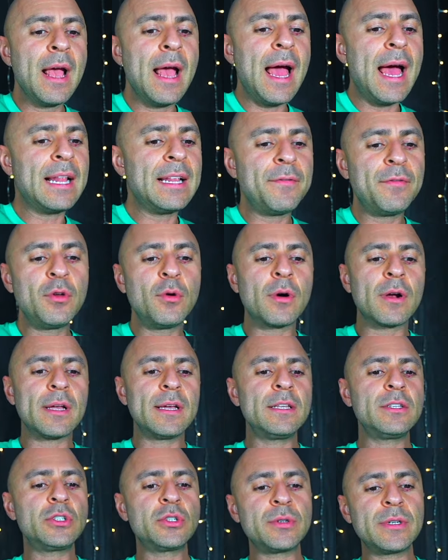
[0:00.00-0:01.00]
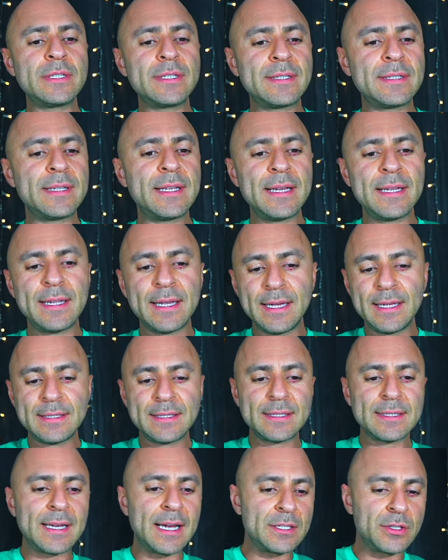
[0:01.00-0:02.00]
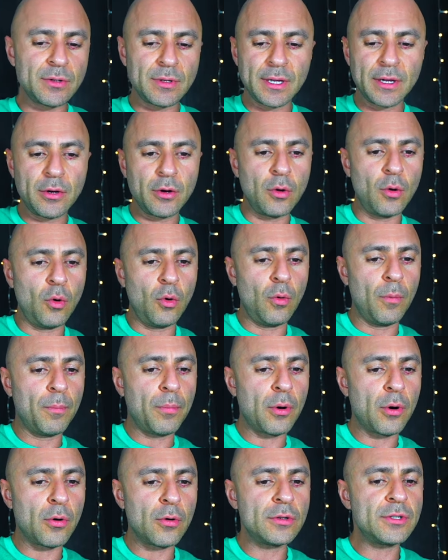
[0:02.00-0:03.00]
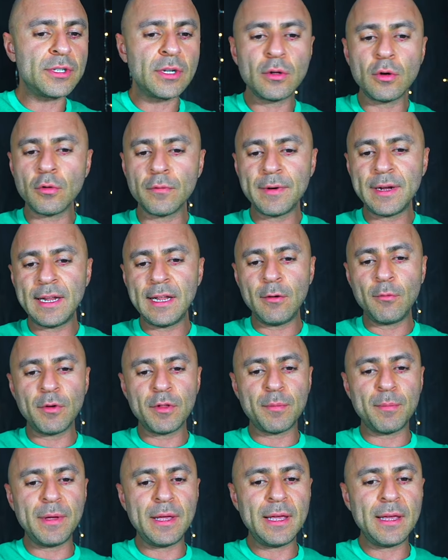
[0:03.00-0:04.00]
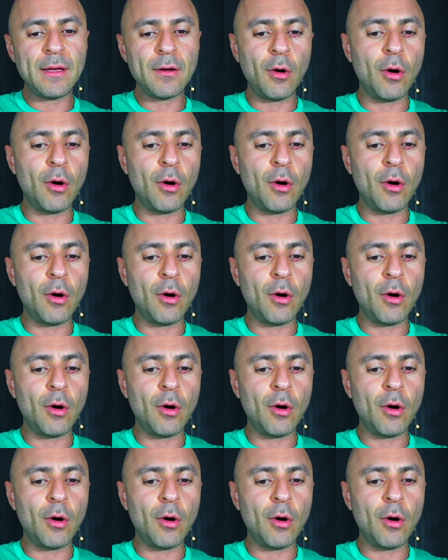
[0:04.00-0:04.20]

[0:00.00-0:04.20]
And if you are interested in scheduling your own personal reading with me,